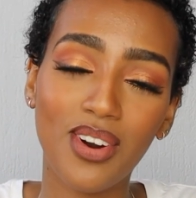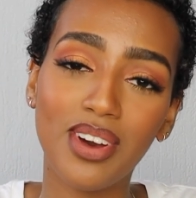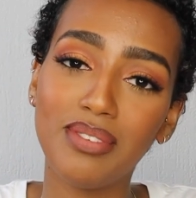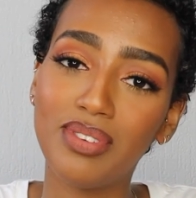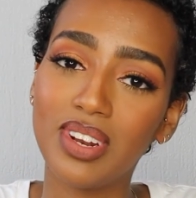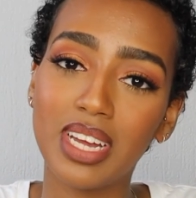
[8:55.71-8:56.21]

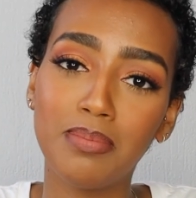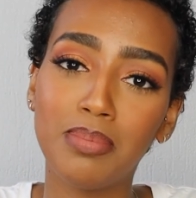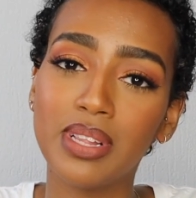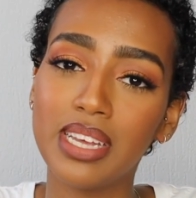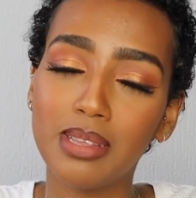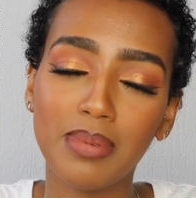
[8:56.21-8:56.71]
If you did,
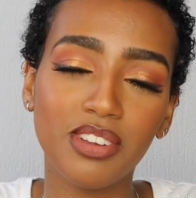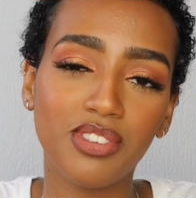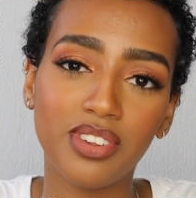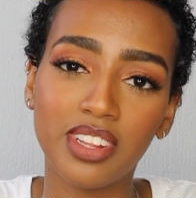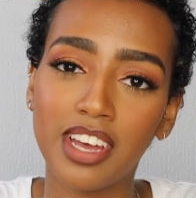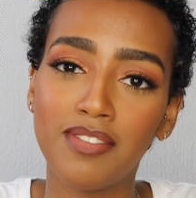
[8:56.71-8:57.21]
please make
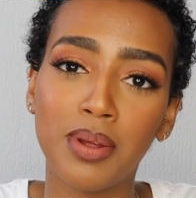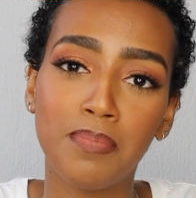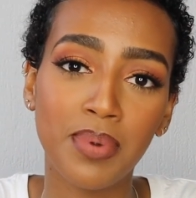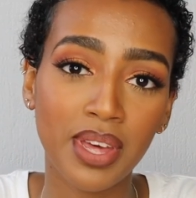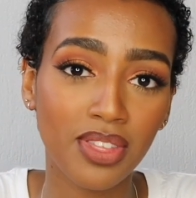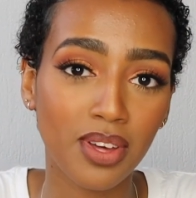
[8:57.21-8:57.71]
sure to give it a
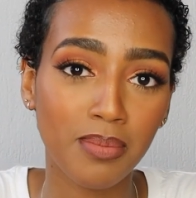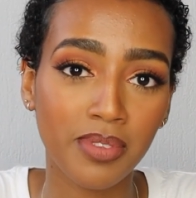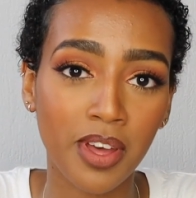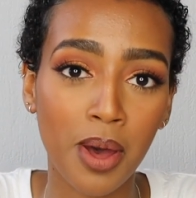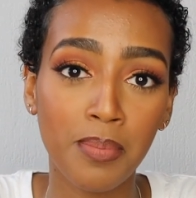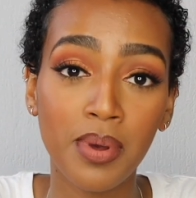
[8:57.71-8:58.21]
big thumbs
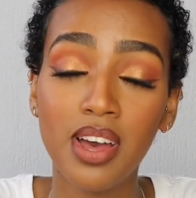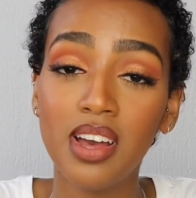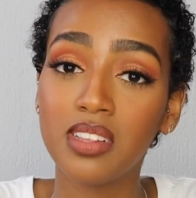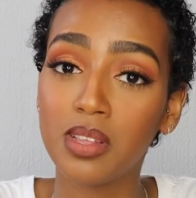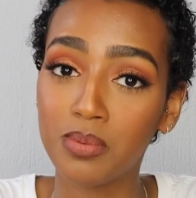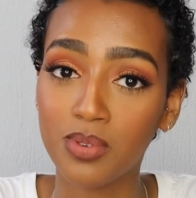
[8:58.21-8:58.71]
up,
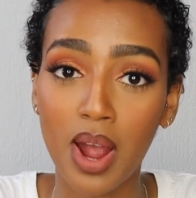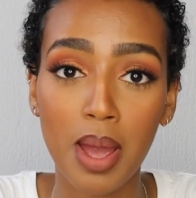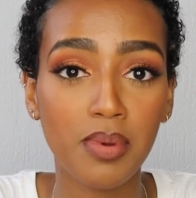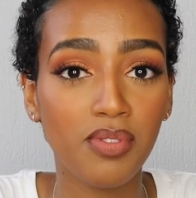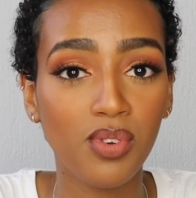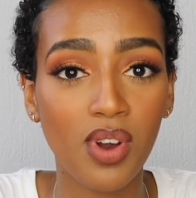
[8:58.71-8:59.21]

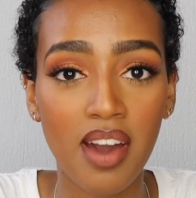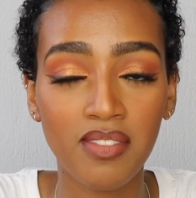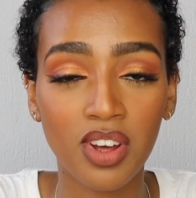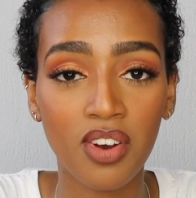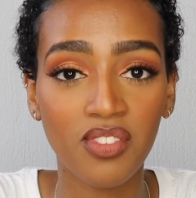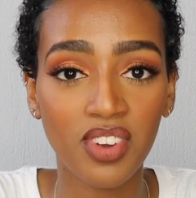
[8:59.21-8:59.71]
subscribe if you haven't
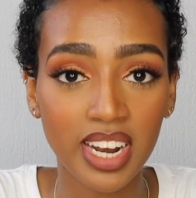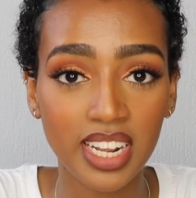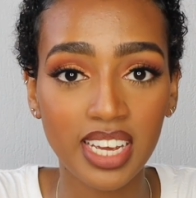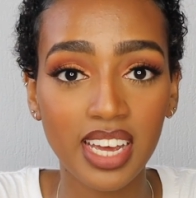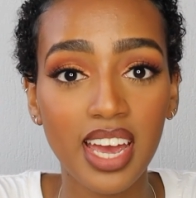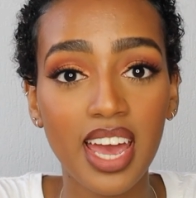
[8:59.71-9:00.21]

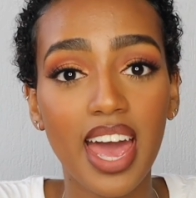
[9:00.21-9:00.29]
already,